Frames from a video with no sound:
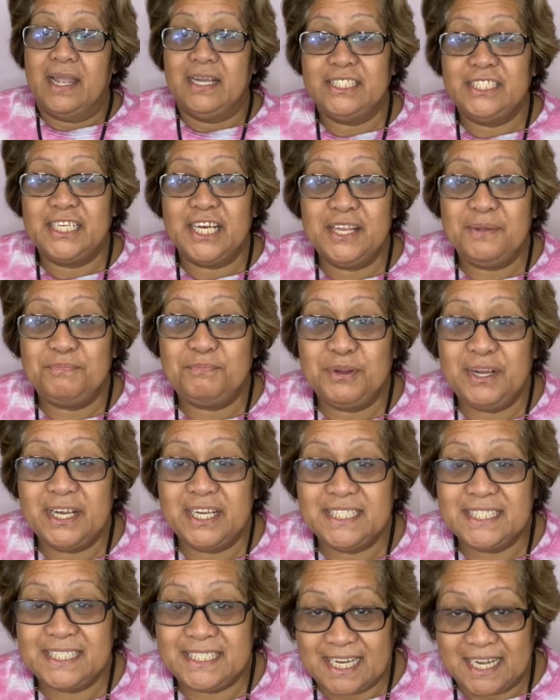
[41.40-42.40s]
So the
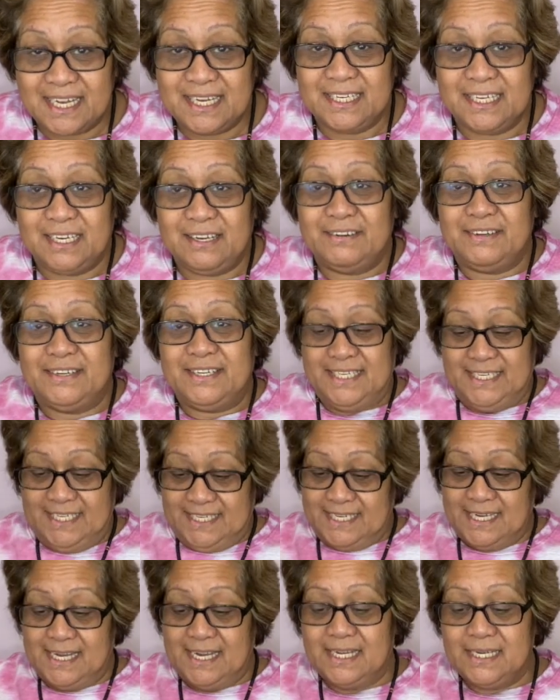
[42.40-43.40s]
prayer's done,
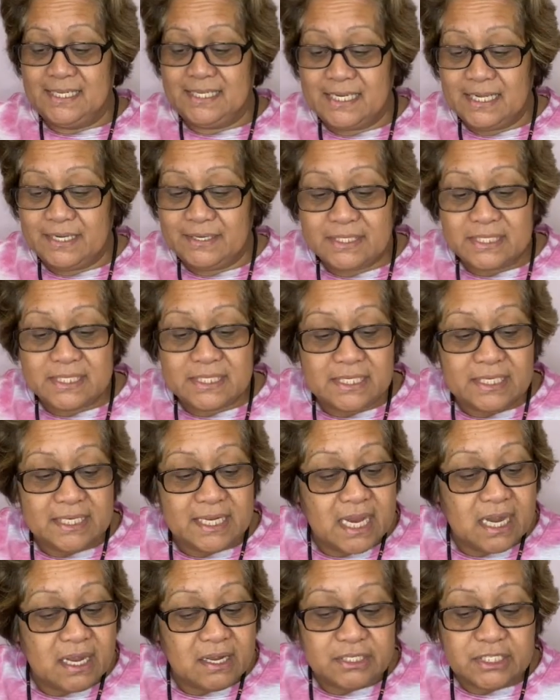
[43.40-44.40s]
guys, so it's
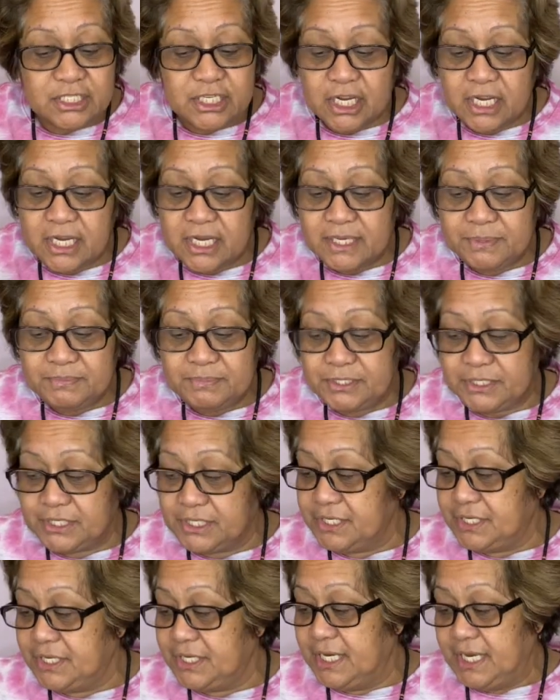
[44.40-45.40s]
now time
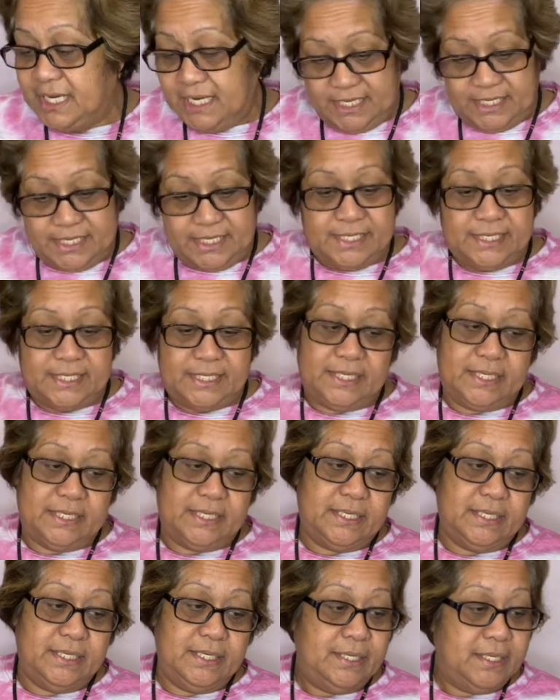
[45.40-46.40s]
to eat.
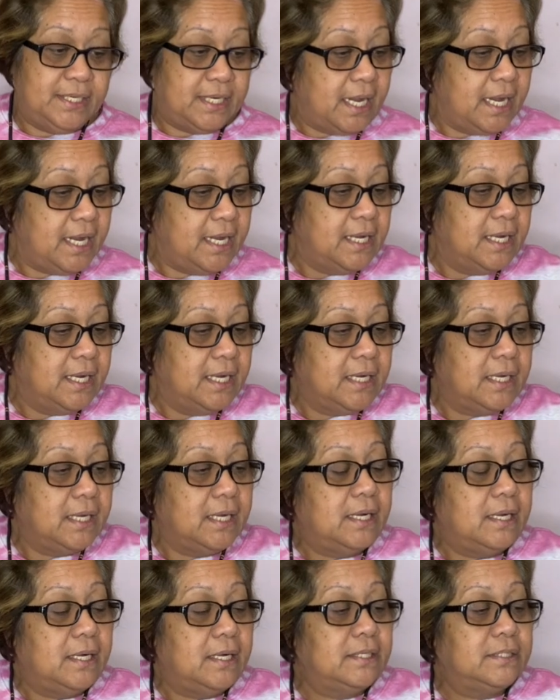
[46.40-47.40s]
Okay,
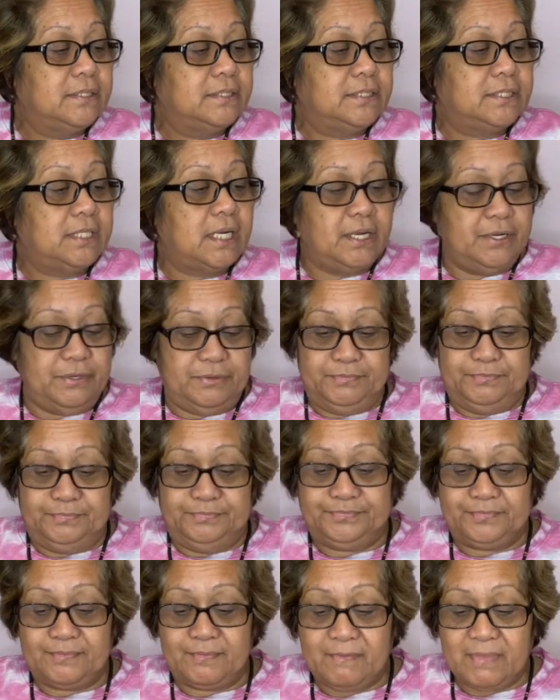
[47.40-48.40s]
so
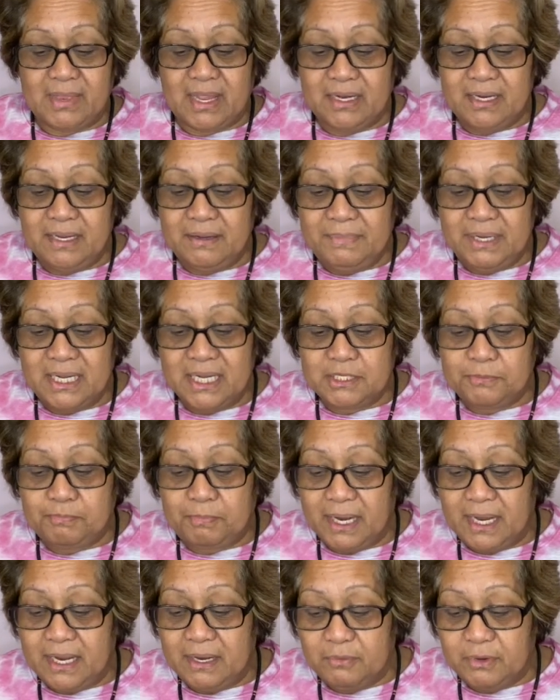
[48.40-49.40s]
let me
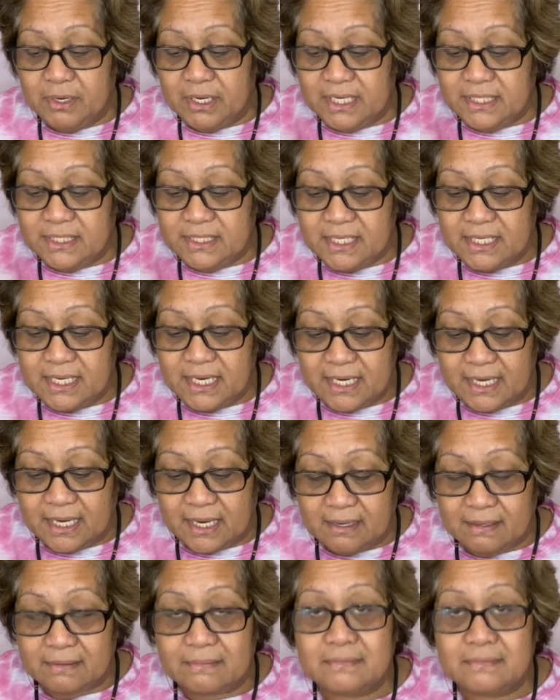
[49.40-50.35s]
explain what I did here.